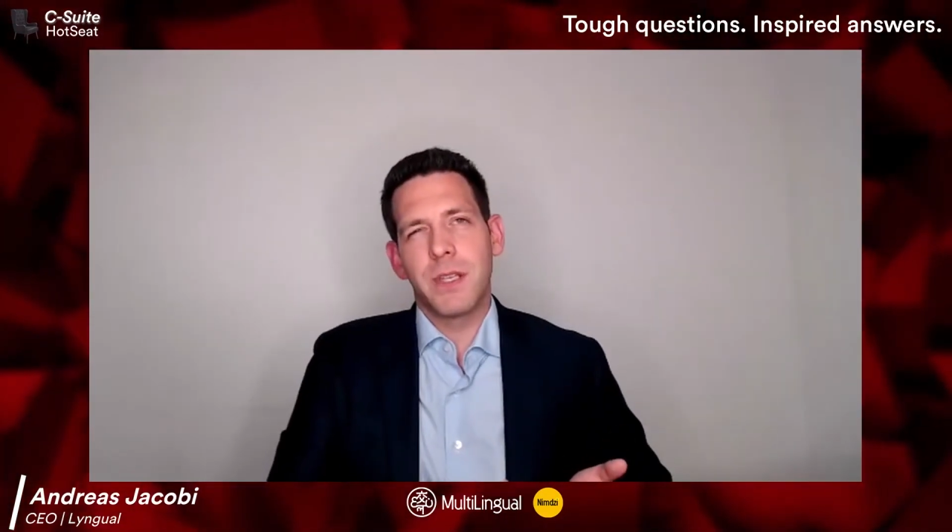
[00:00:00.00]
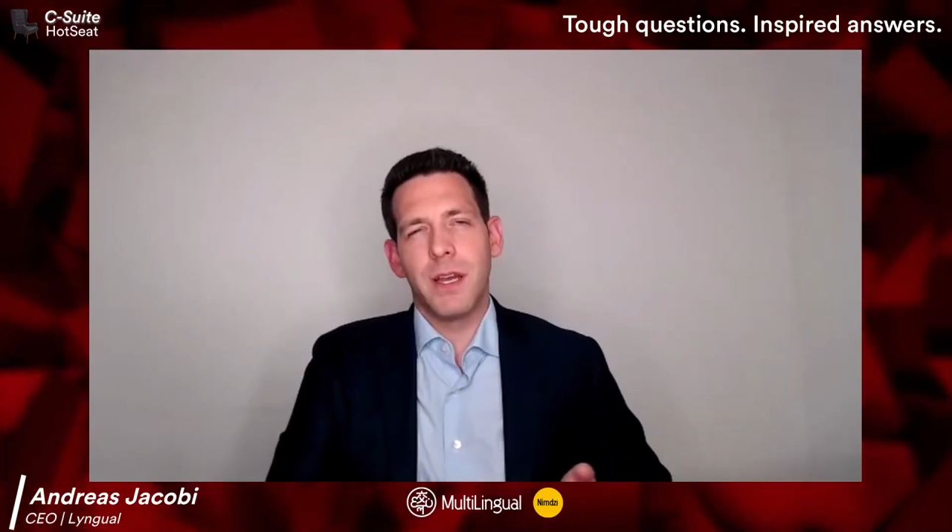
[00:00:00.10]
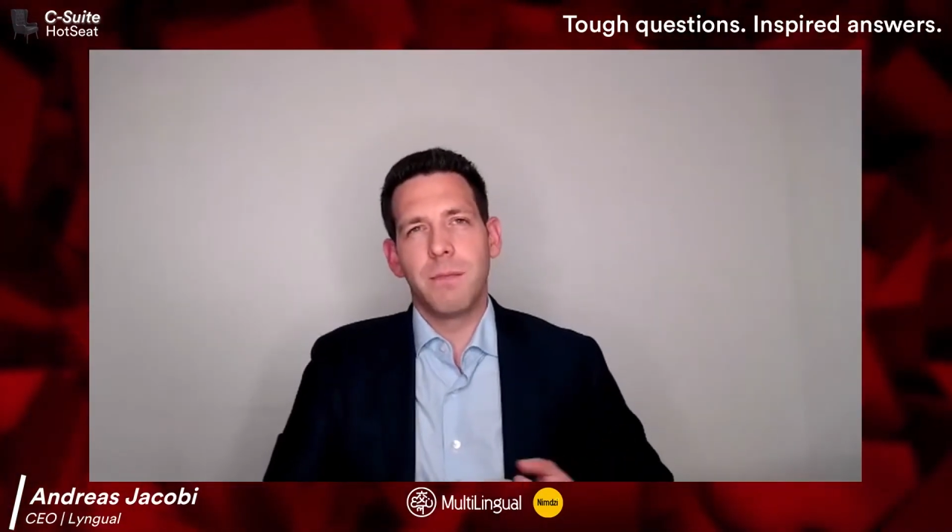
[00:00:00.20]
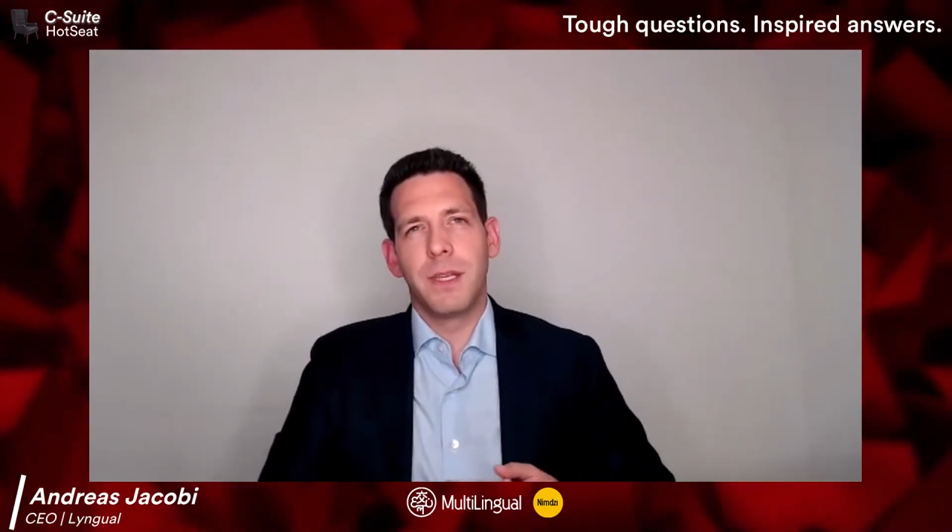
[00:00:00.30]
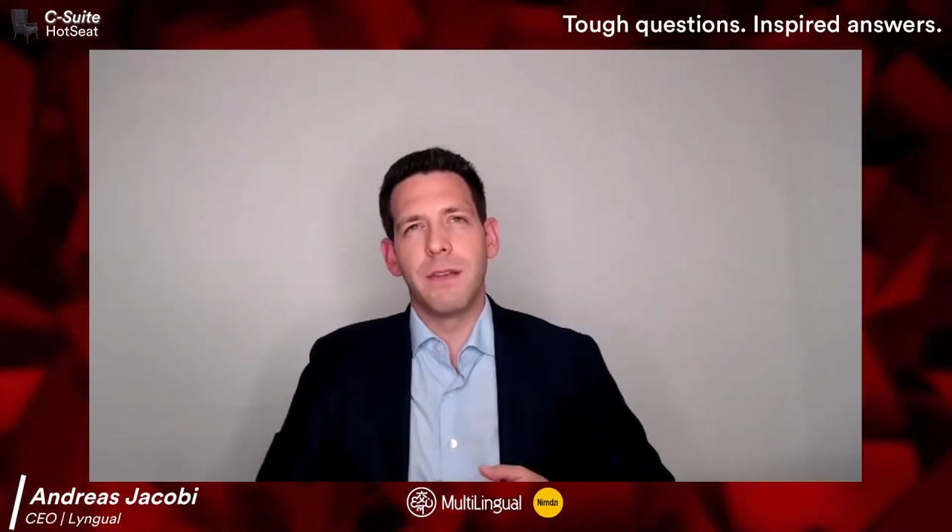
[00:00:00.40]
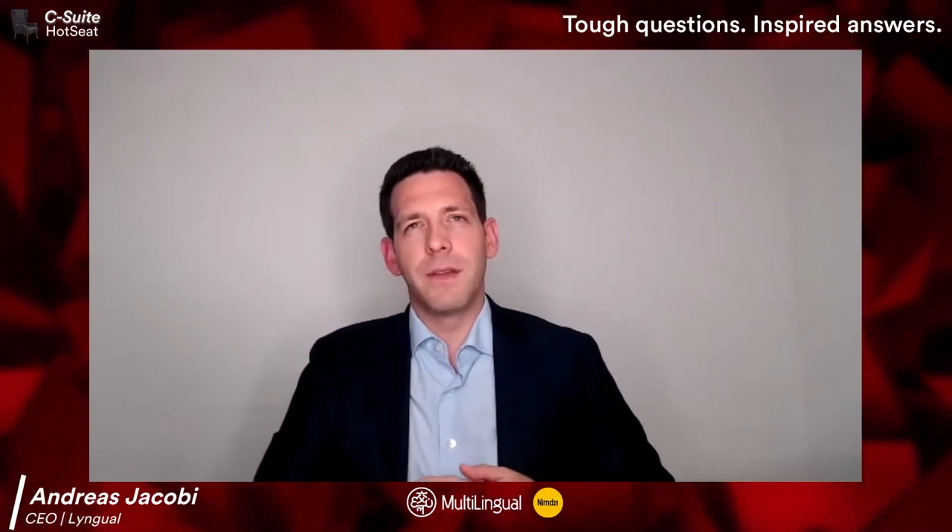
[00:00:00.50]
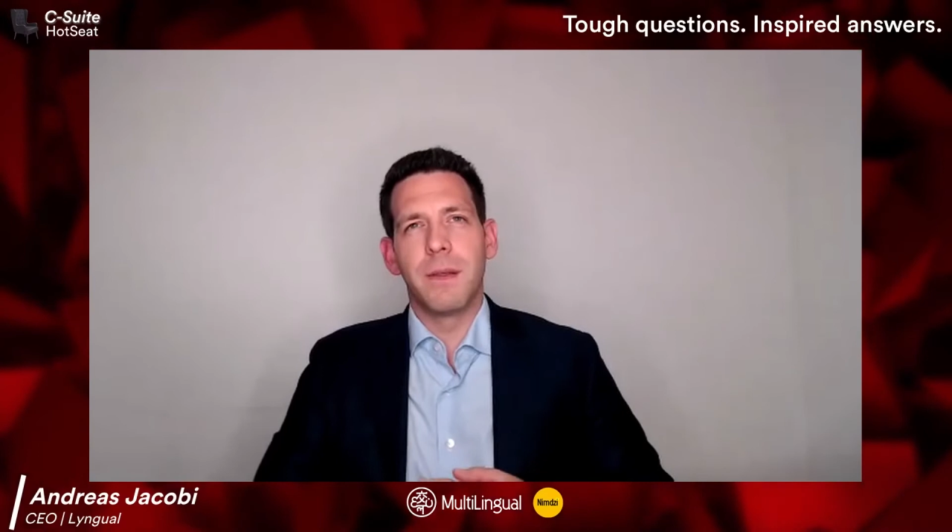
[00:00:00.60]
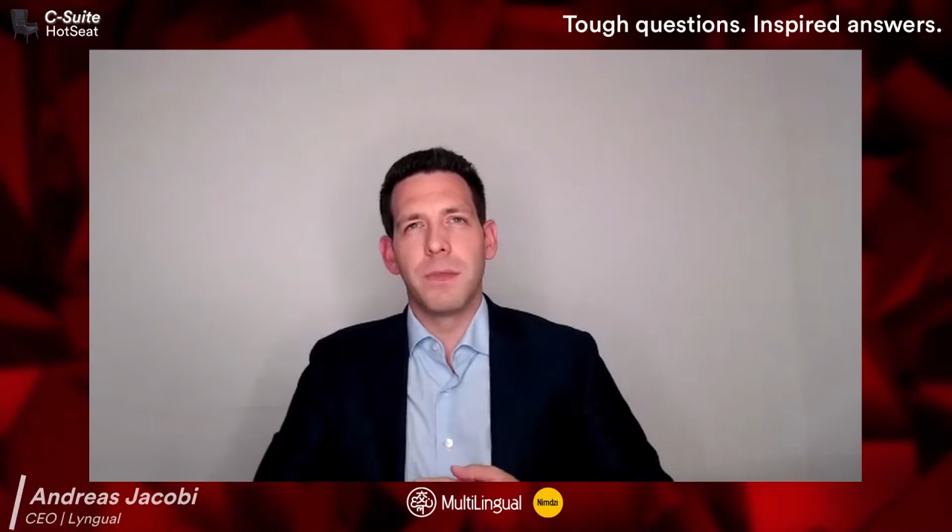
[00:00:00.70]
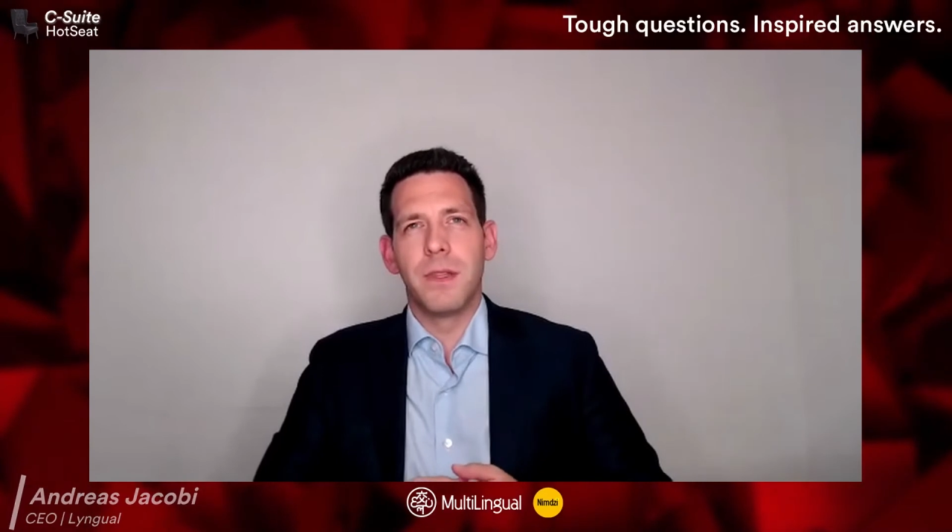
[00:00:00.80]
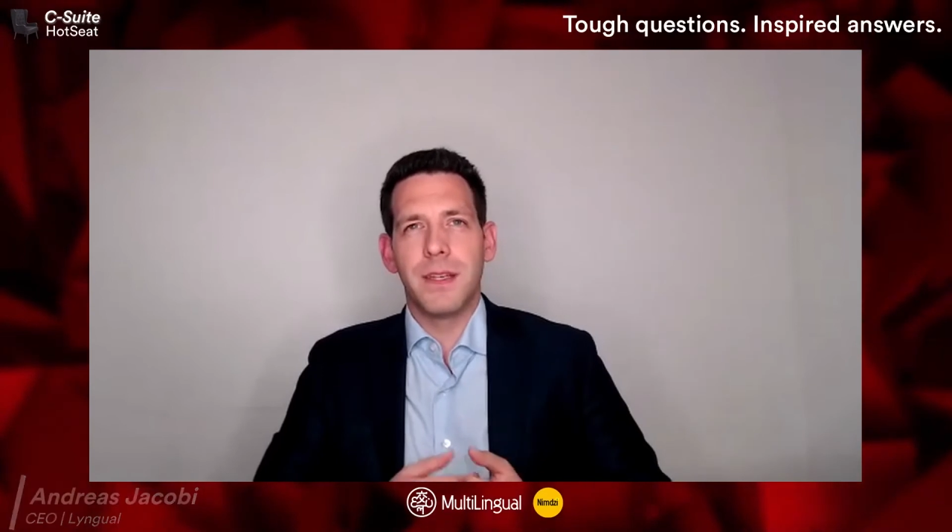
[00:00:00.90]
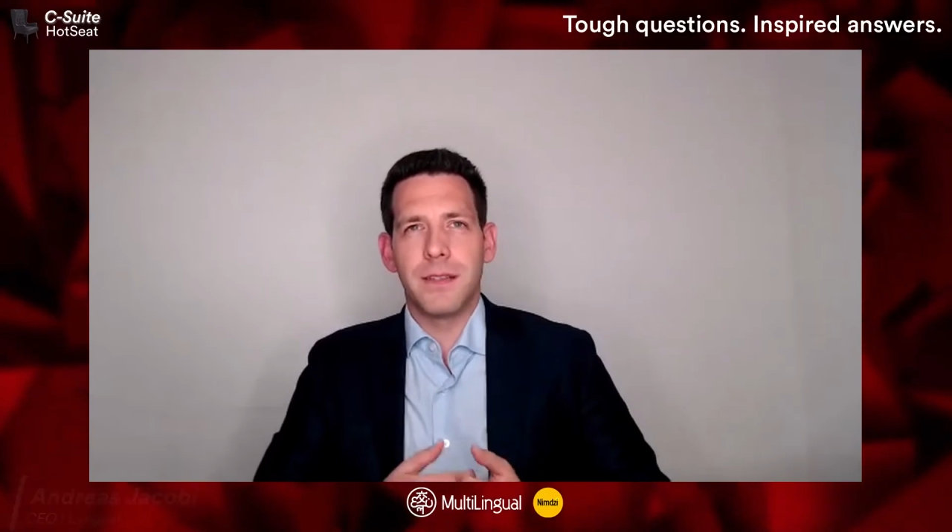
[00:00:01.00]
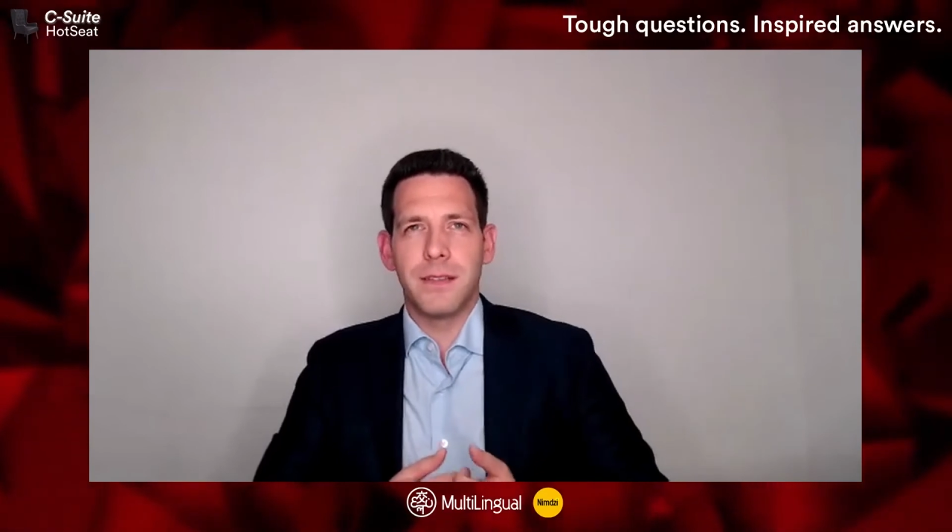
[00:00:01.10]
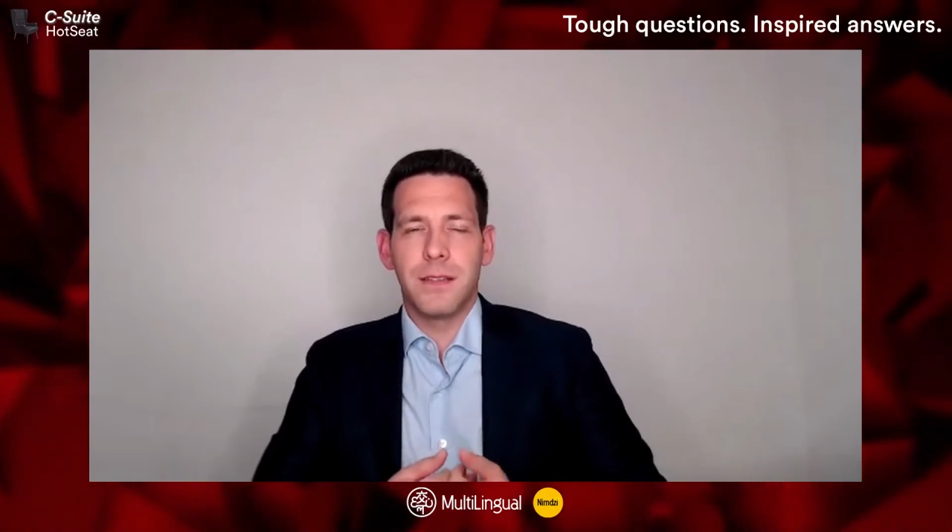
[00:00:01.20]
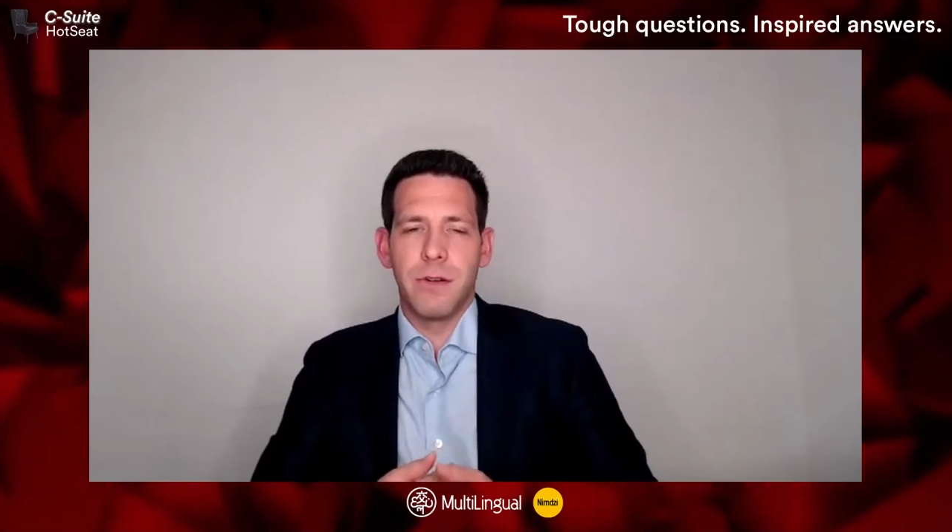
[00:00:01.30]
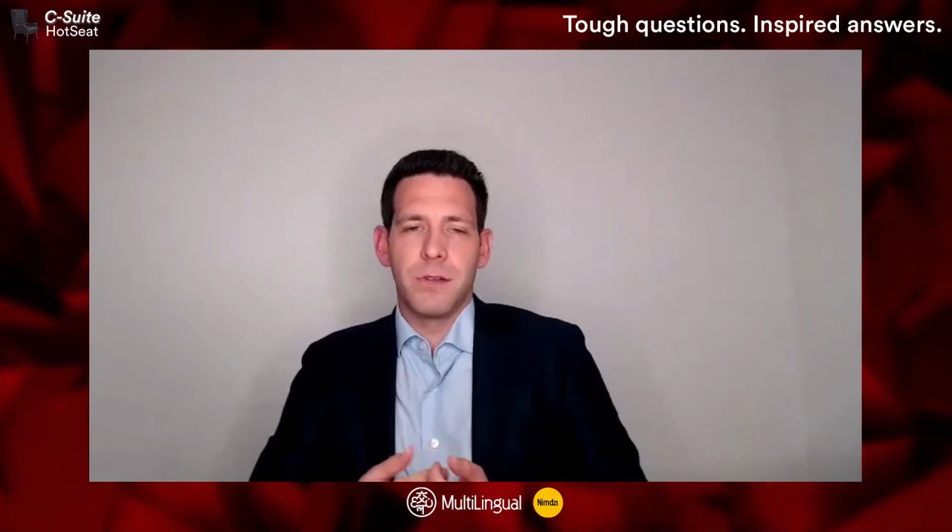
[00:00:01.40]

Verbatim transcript: time giving them the necessary